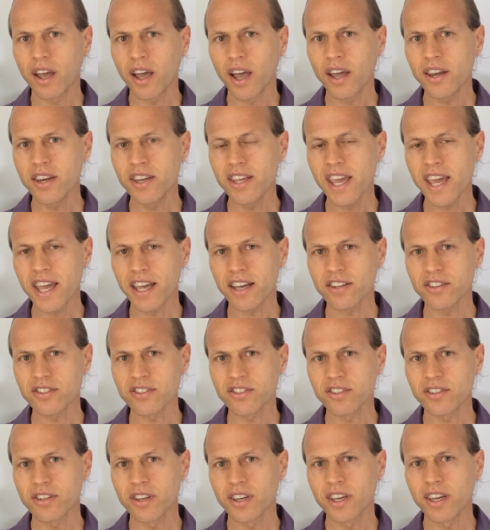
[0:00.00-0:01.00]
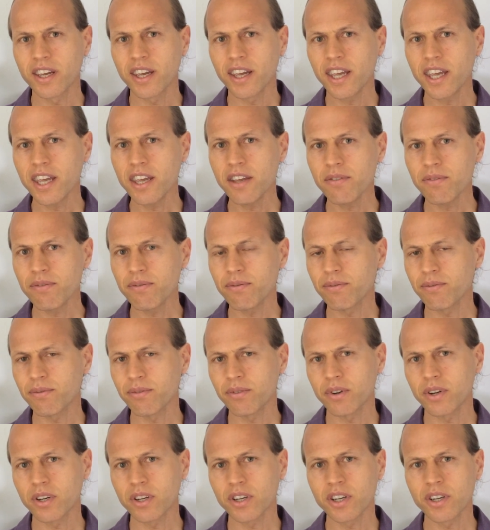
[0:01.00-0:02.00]
And yet,
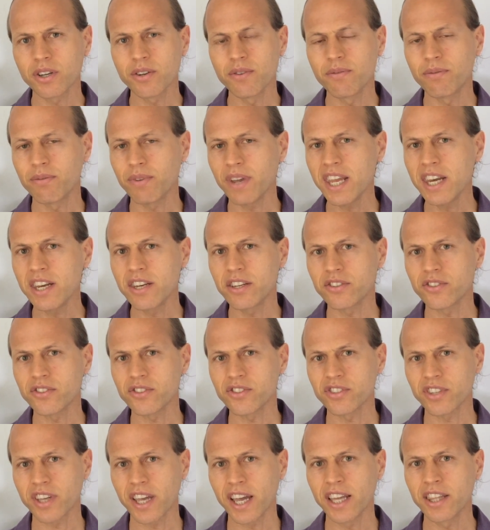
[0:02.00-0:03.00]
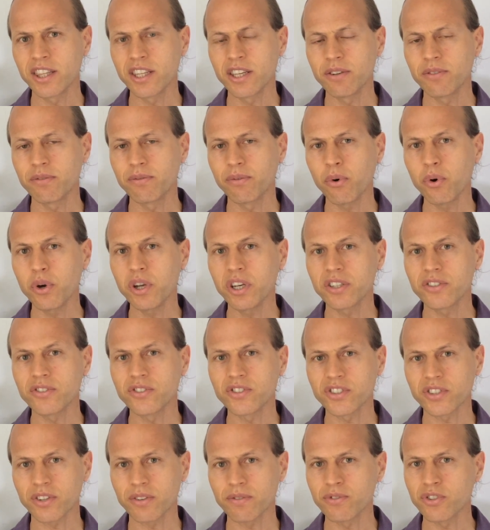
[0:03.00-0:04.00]
if convenience and the
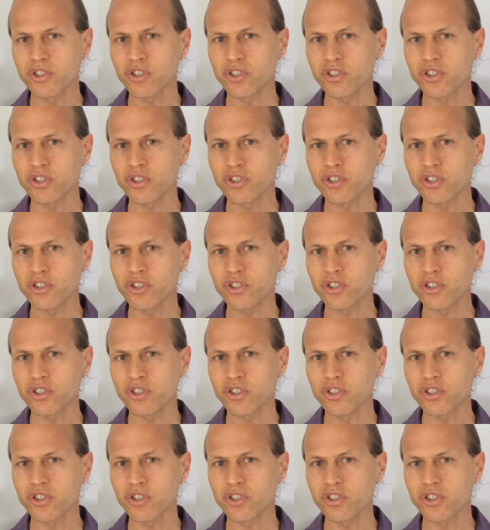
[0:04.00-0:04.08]
avoidance of